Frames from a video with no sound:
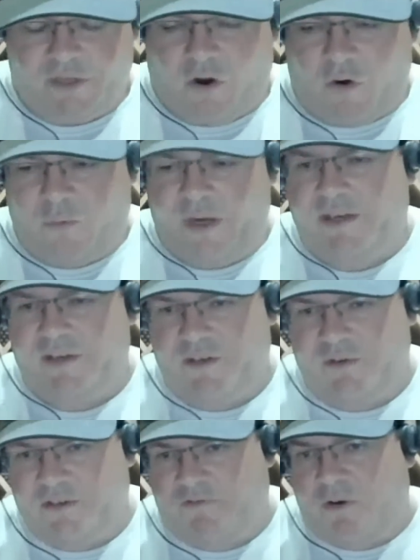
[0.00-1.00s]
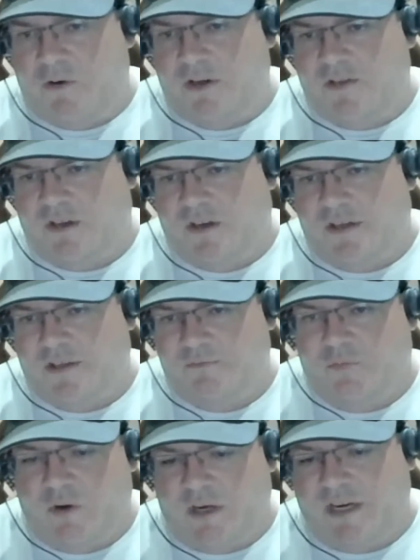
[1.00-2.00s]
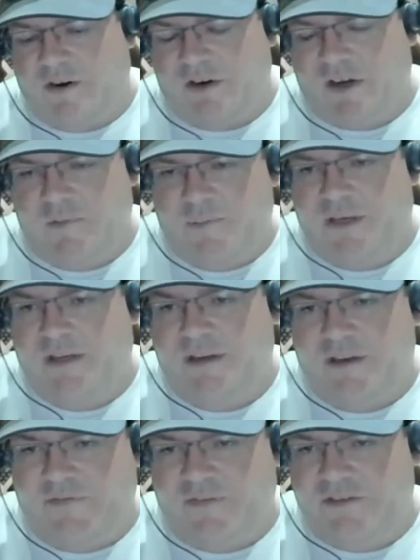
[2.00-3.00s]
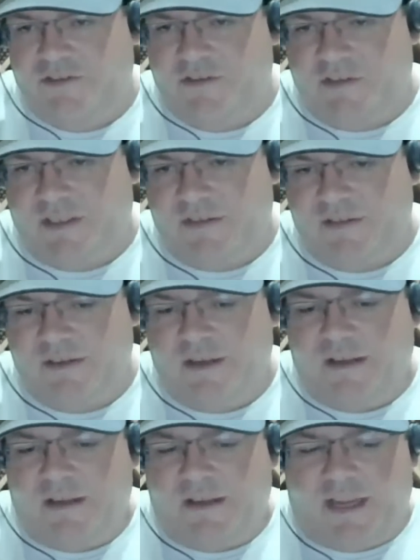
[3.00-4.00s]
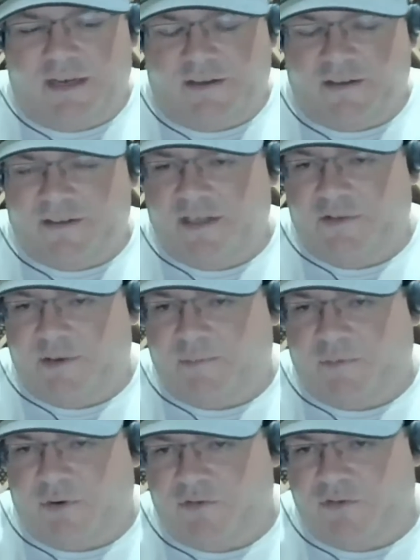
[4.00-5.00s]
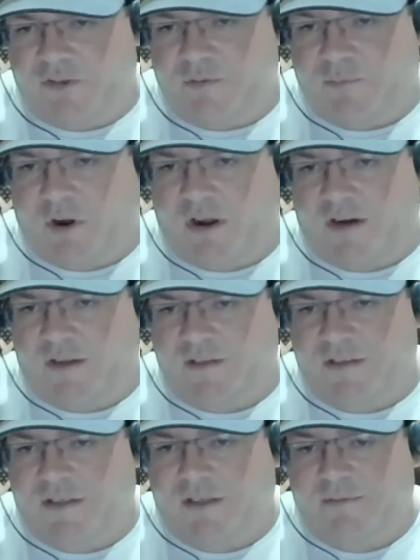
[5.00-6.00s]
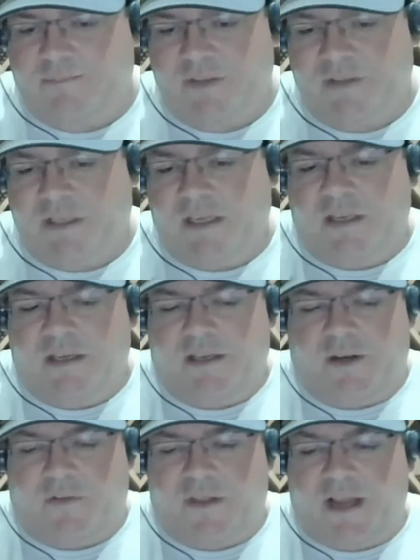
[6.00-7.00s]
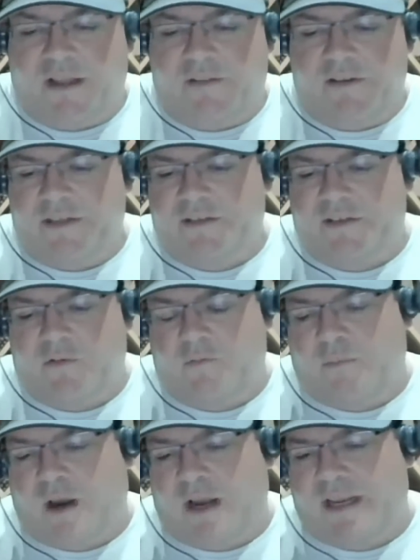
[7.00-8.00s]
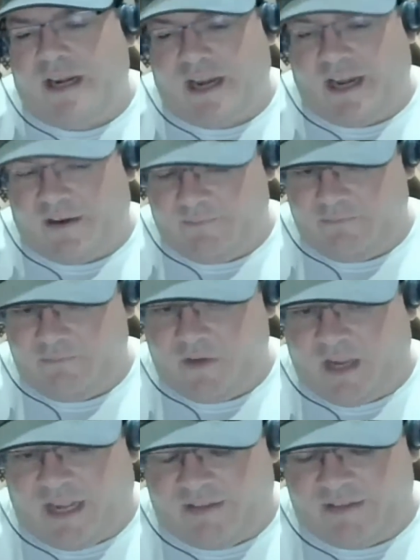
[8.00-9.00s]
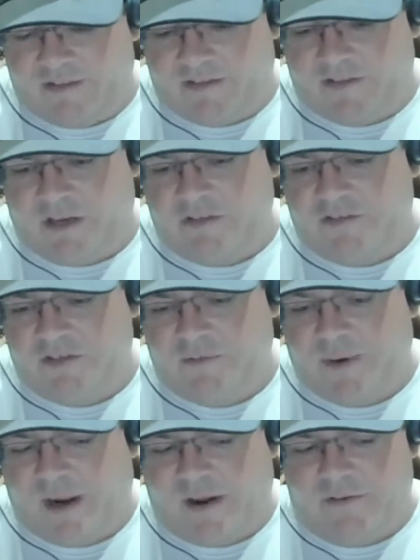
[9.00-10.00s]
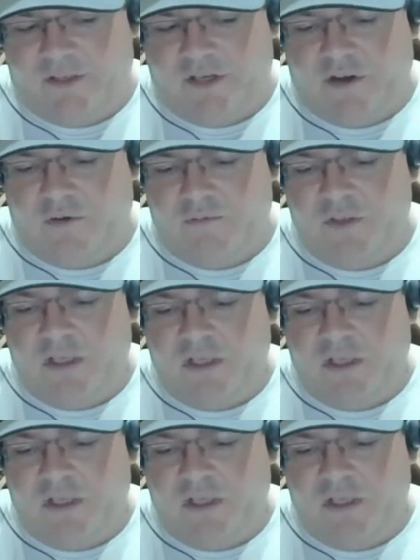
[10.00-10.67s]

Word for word: all we can do is focus on running our company efficiently and continuing to produce good products. Um, you know, the this, Mike and I ha had this discussion about, you know,